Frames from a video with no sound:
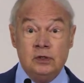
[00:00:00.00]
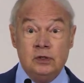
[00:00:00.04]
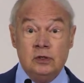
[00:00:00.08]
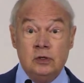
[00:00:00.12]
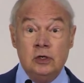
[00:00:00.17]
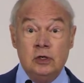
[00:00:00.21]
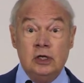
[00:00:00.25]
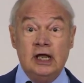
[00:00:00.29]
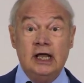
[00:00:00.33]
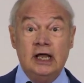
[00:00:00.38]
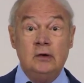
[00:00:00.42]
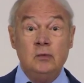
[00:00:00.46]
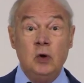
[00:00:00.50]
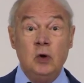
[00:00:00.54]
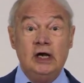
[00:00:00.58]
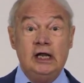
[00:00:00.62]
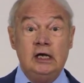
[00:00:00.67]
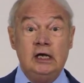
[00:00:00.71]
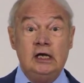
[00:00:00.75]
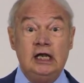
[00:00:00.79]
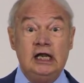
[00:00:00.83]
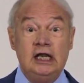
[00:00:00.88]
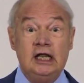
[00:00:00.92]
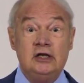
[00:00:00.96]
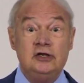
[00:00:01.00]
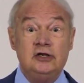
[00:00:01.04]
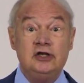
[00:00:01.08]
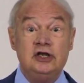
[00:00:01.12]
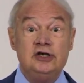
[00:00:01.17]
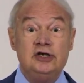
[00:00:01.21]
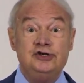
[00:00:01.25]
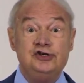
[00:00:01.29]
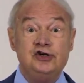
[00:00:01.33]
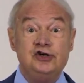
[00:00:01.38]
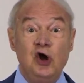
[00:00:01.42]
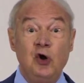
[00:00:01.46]
Look at what he did to
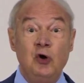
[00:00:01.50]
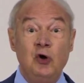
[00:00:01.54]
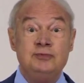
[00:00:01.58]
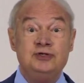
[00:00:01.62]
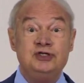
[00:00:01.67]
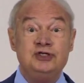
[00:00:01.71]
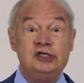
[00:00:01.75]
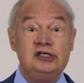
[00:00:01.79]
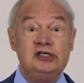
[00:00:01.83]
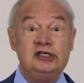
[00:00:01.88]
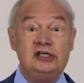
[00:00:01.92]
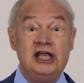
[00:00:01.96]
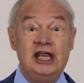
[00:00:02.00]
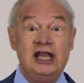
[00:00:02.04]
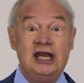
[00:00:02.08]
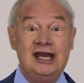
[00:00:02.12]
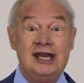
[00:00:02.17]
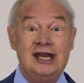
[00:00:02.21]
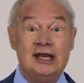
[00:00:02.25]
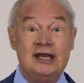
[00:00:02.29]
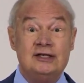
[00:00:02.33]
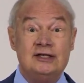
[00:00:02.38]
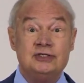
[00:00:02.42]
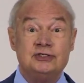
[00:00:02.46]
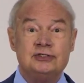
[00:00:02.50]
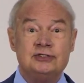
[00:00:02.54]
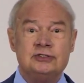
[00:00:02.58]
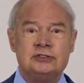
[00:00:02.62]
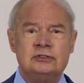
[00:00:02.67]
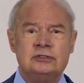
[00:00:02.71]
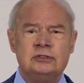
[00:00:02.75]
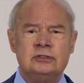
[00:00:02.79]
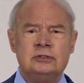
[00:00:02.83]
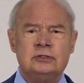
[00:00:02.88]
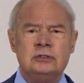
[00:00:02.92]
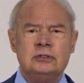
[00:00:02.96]
Job's attendants
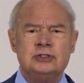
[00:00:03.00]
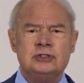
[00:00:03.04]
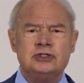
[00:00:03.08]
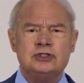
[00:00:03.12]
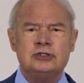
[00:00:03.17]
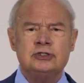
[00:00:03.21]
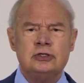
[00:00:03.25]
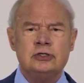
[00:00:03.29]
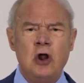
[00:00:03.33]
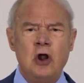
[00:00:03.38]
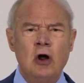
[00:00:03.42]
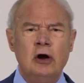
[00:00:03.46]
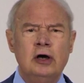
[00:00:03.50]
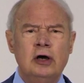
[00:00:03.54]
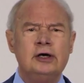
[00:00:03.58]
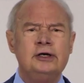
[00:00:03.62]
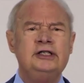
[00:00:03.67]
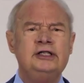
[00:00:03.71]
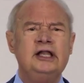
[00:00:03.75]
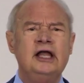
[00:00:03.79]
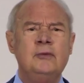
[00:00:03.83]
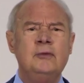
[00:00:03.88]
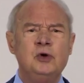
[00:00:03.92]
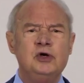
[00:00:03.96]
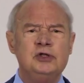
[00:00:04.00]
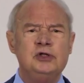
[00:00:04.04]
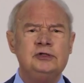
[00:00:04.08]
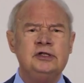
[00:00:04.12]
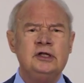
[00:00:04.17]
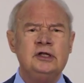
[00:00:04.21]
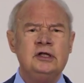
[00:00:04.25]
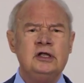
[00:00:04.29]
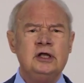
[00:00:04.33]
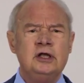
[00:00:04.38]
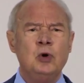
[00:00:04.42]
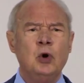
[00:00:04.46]
slaughtered them with
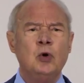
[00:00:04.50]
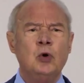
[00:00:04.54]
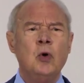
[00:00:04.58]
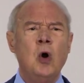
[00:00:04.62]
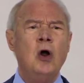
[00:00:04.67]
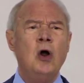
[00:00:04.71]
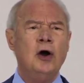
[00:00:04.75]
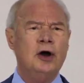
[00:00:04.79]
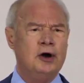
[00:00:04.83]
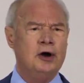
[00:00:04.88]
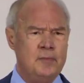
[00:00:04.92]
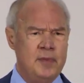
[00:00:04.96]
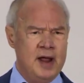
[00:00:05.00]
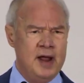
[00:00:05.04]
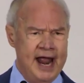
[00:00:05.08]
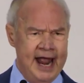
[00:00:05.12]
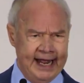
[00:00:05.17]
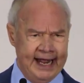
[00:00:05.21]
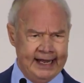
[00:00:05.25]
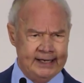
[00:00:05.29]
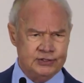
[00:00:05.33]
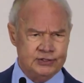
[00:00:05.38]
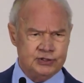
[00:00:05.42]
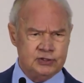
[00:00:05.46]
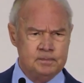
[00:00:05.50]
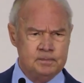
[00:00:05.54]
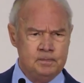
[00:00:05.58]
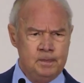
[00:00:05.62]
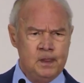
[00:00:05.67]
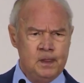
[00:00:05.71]
marauder bands.